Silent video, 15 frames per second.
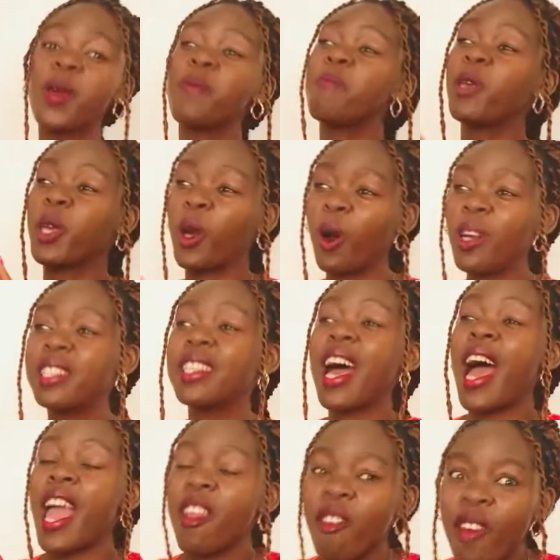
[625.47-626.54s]
Because
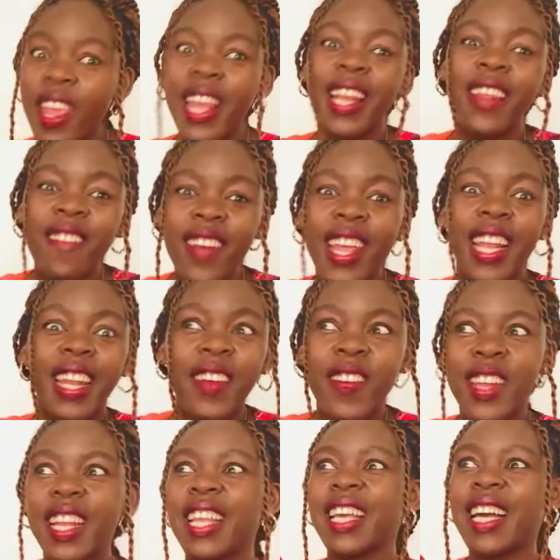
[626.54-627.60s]
I really, really, really